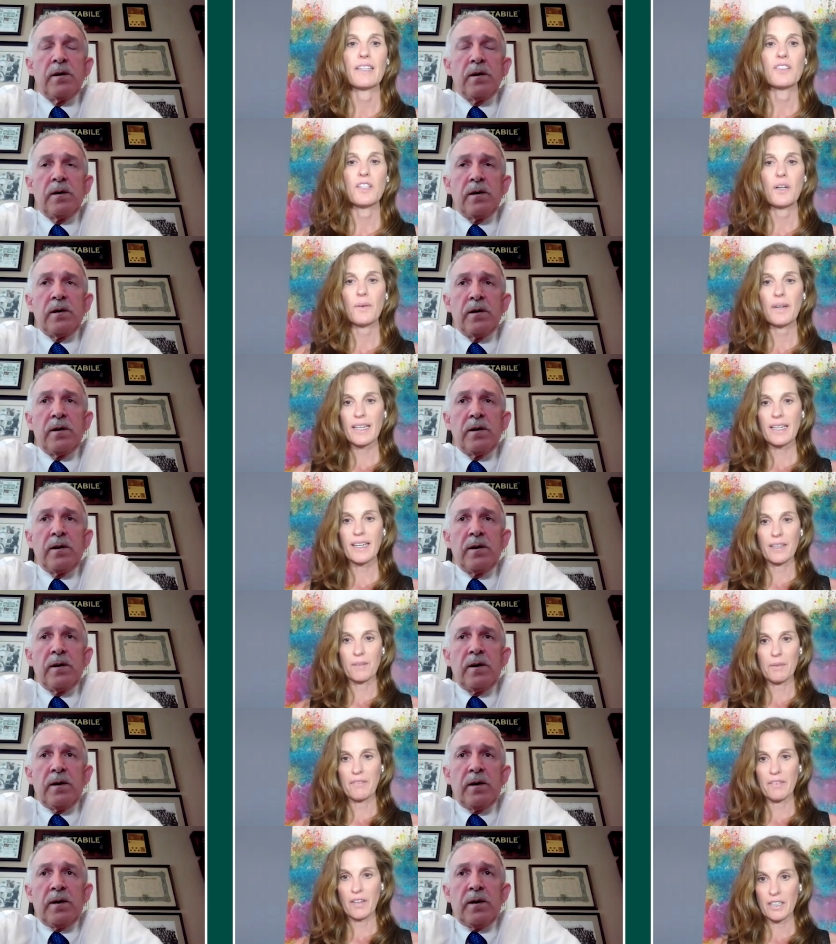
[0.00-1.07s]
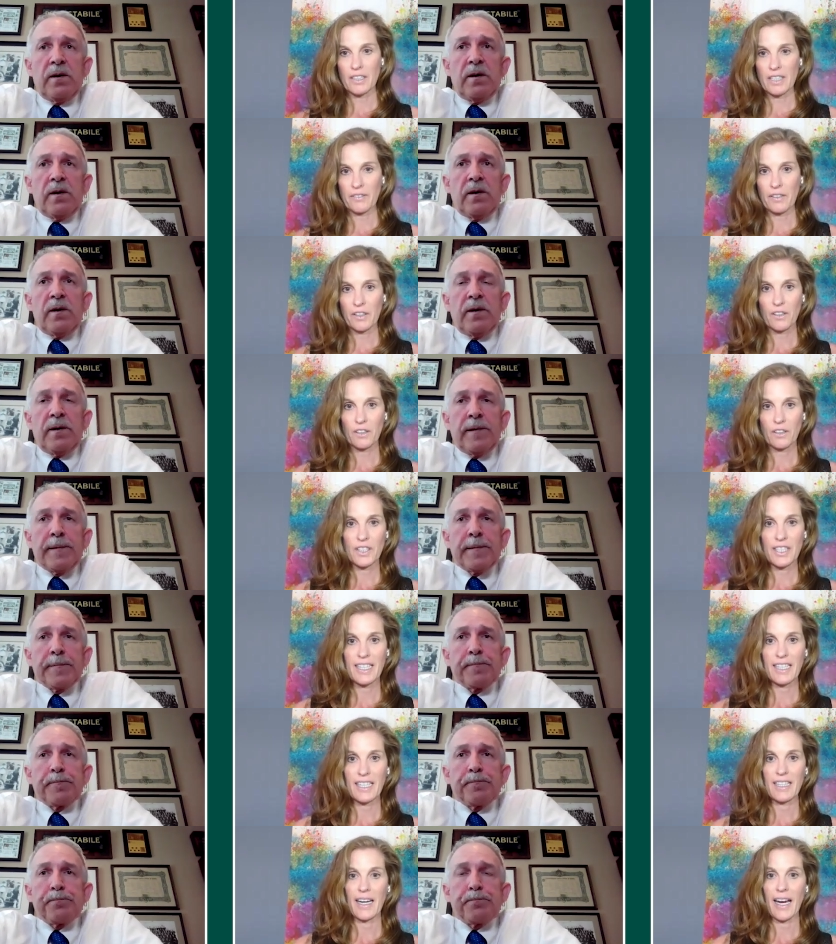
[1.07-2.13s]
Speaker 1: so it can be very difficult to
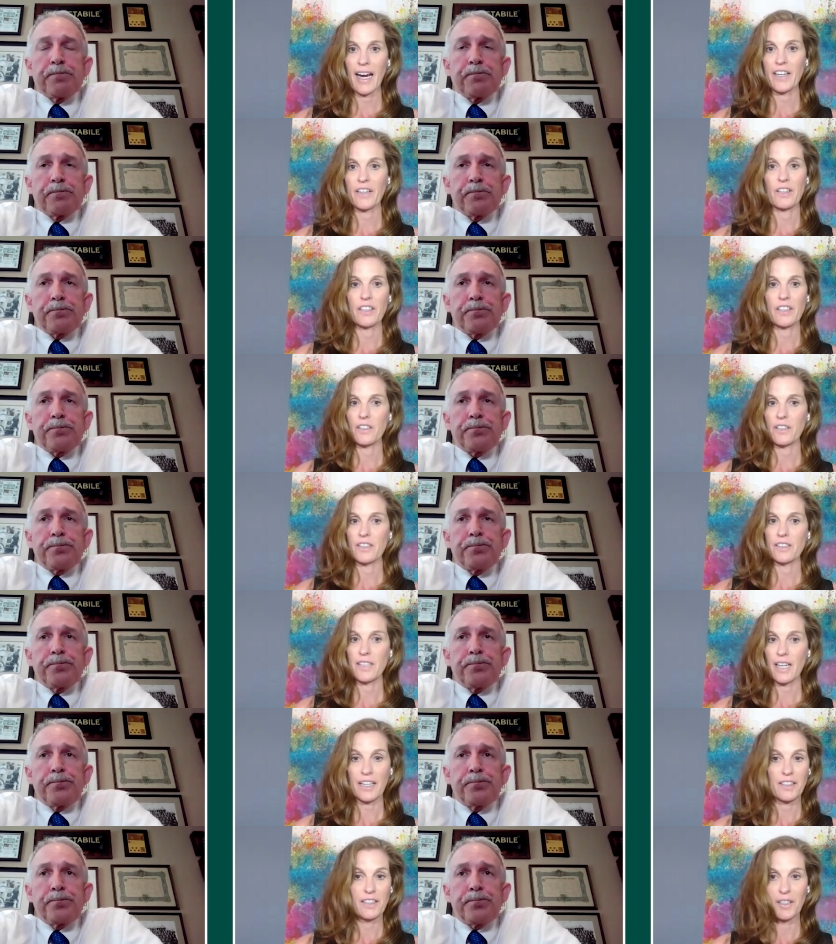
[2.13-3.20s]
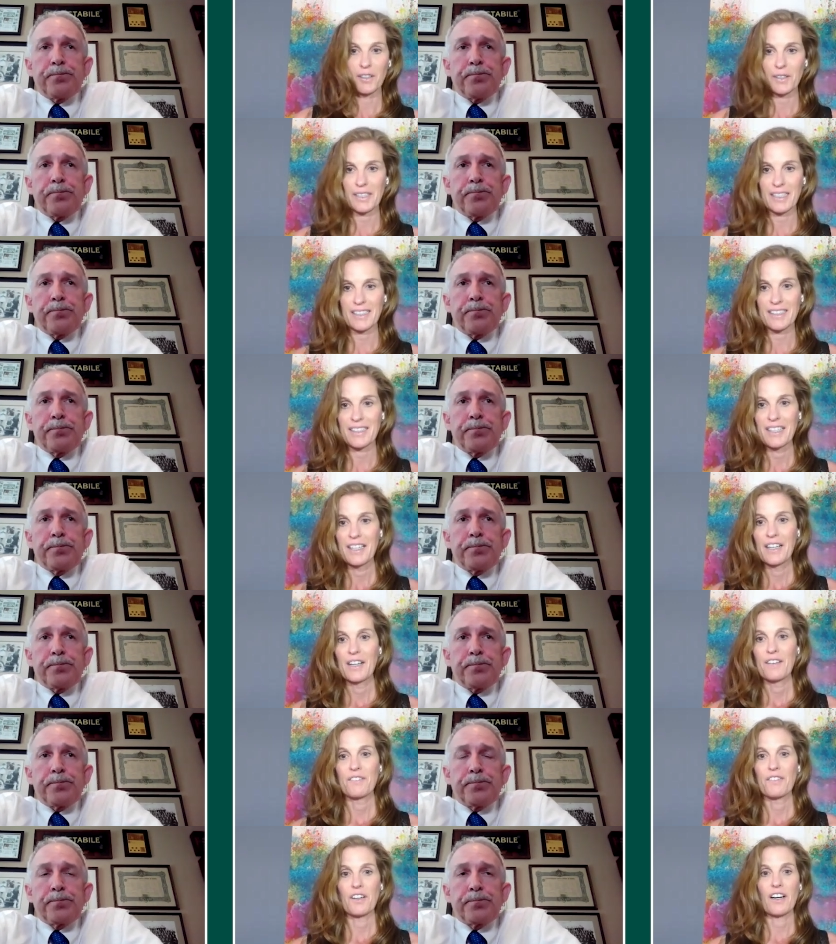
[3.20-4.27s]
get an accurate di- diagnosis
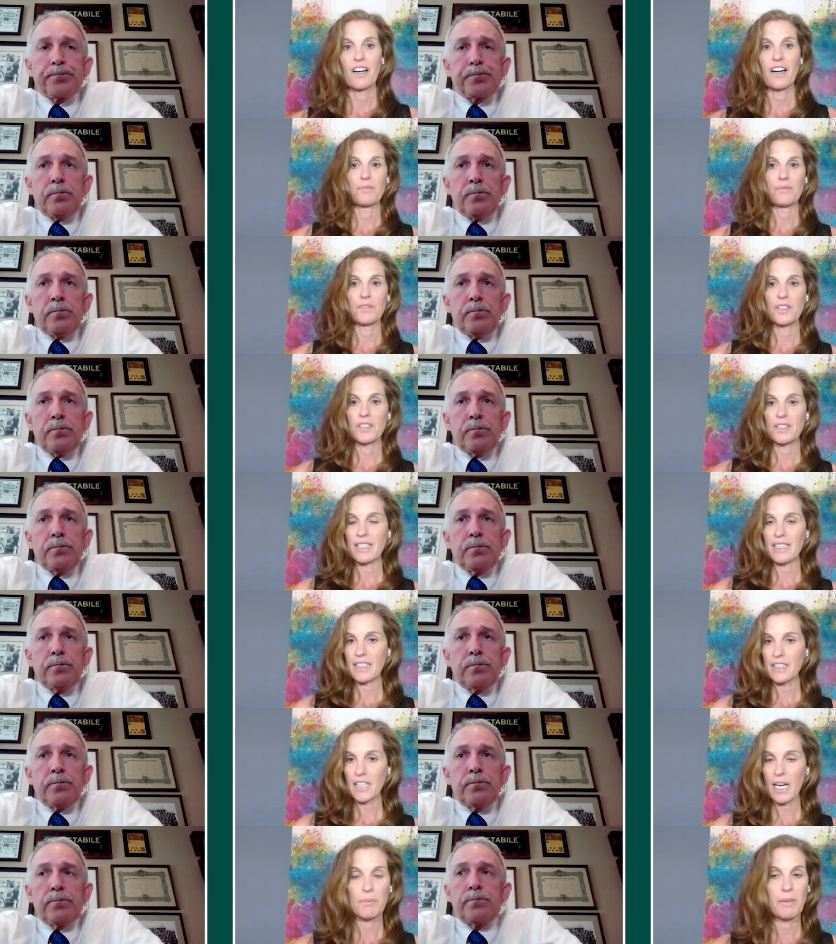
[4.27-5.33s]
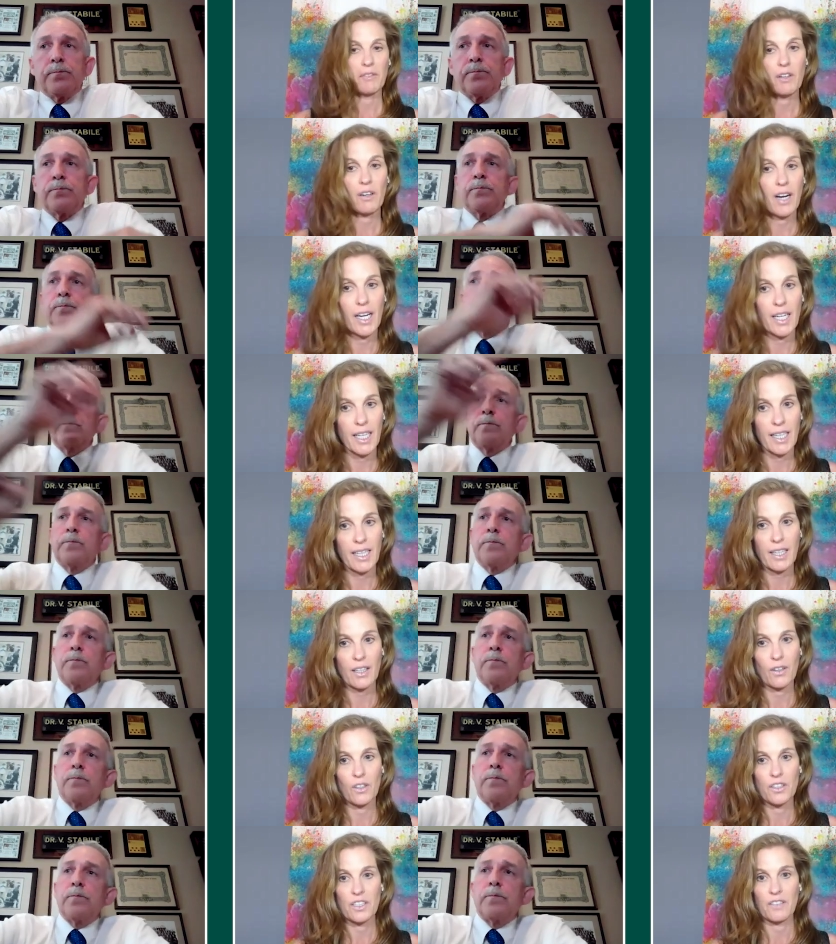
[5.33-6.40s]
for just any type of chronic
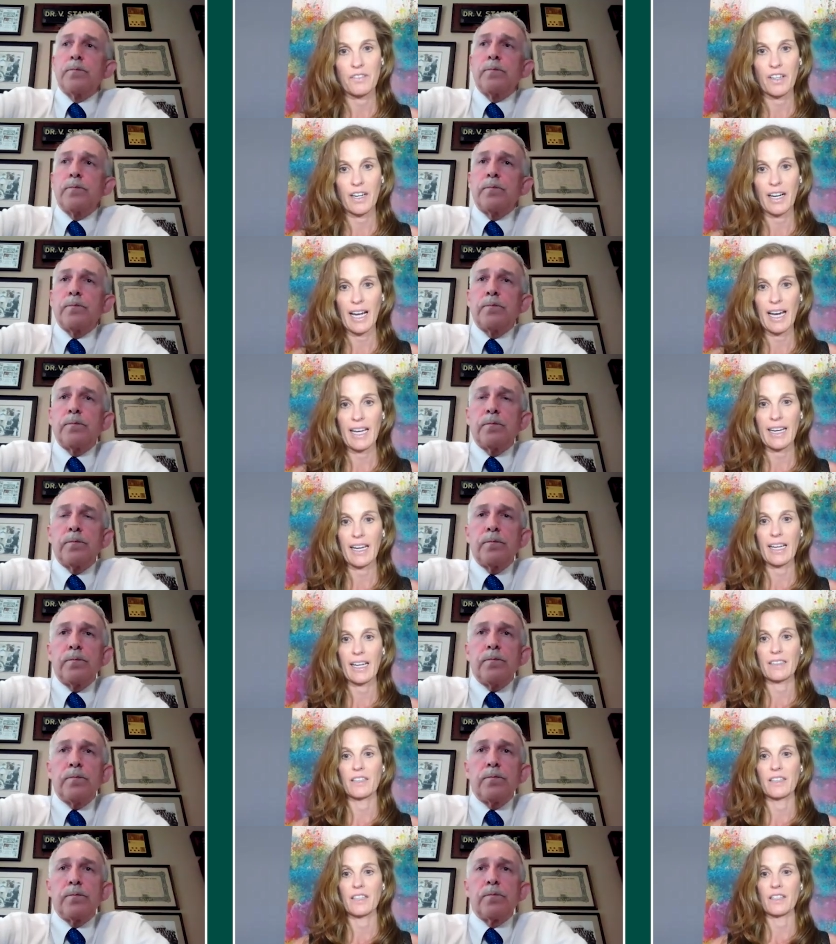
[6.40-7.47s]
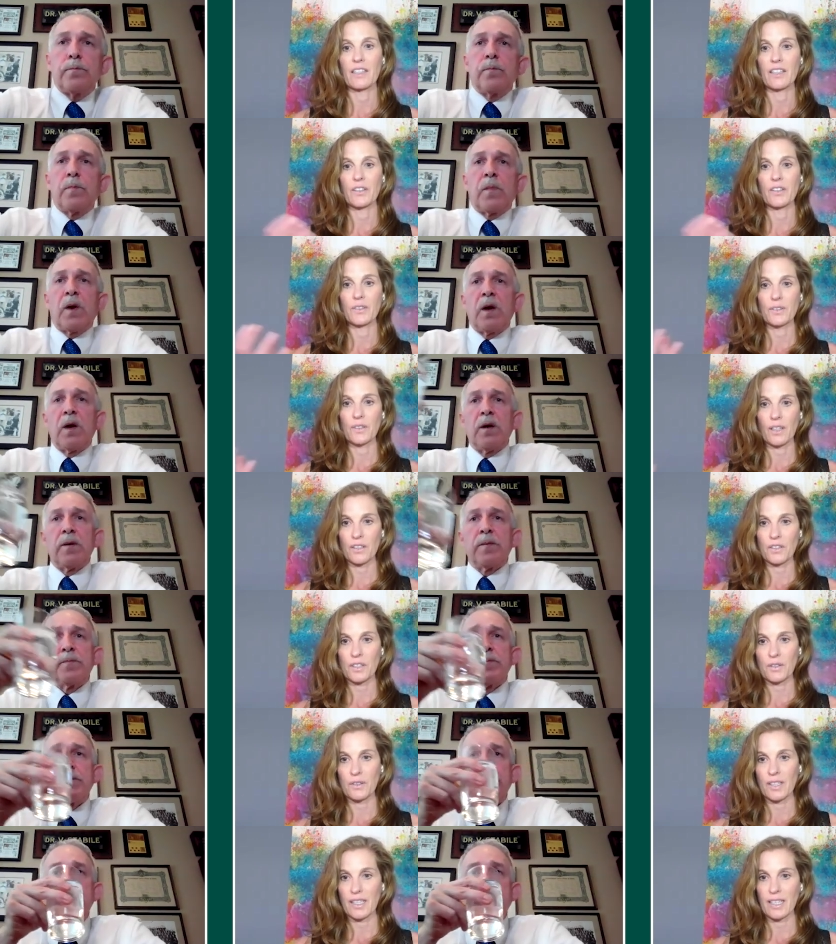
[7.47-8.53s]
or severe headache, let alone
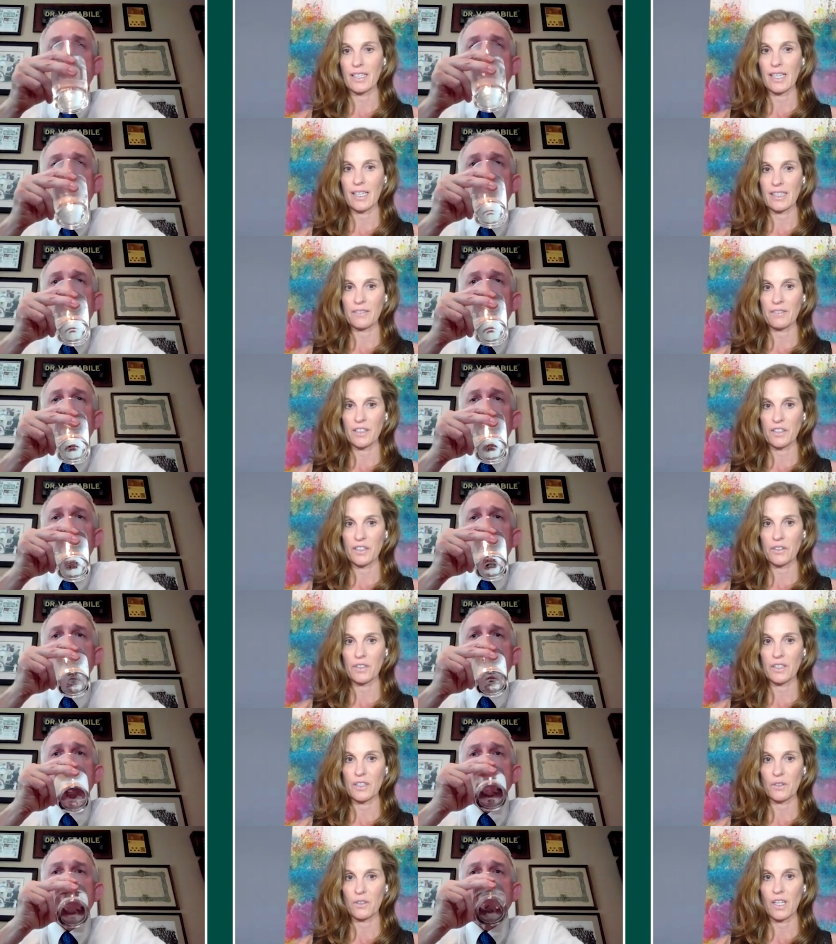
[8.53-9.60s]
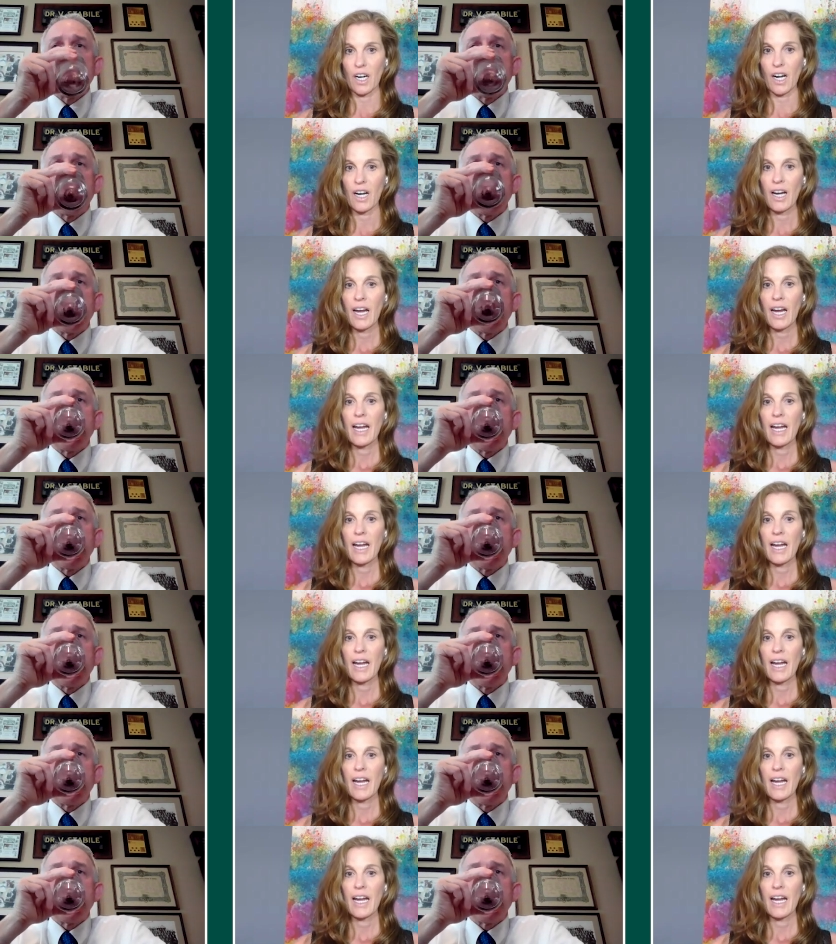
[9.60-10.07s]
also a connective tissue disorder.